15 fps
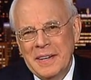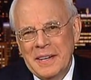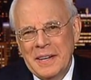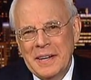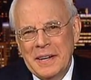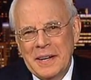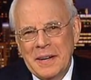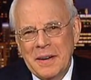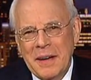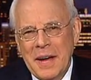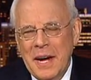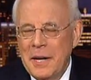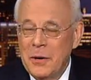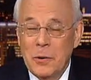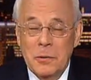Uh,
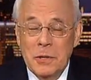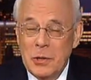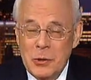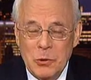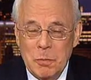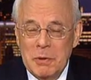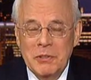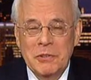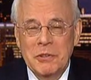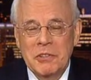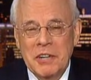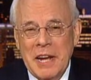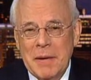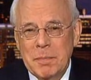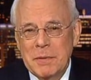I don't know who
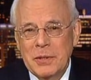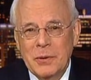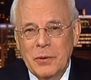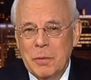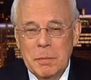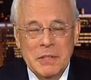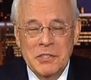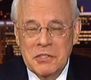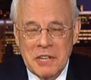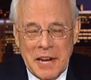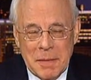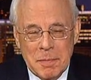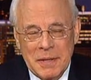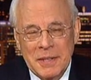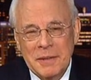Mr. Chapman or Miss
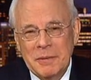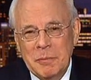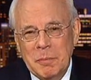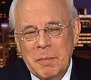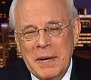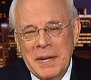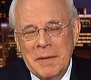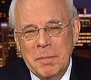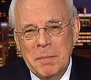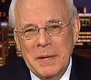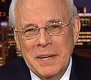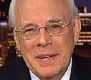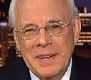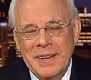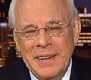Chapman might have
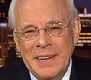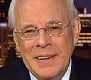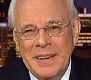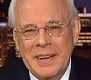been.